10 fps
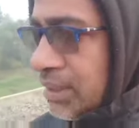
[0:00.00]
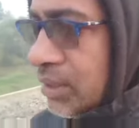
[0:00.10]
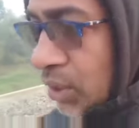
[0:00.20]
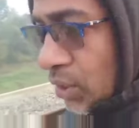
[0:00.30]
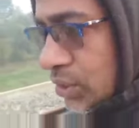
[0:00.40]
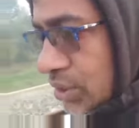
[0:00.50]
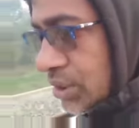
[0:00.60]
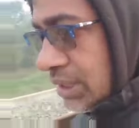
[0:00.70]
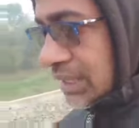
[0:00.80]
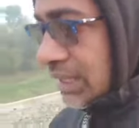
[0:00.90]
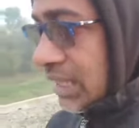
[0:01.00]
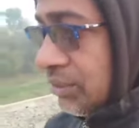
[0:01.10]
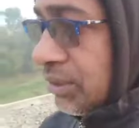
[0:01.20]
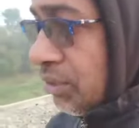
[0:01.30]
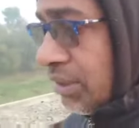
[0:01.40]
not.
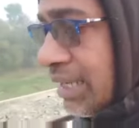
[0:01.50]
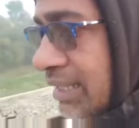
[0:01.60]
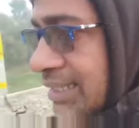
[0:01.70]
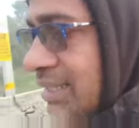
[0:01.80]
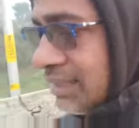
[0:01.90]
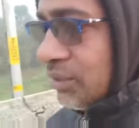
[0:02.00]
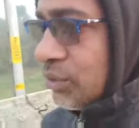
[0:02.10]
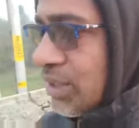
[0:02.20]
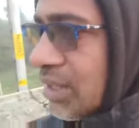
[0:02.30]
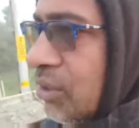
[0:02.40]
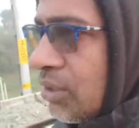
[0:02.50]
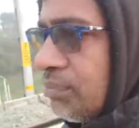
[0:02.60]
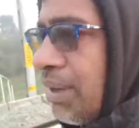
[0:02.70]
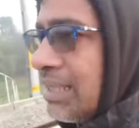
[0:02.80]
You can use that not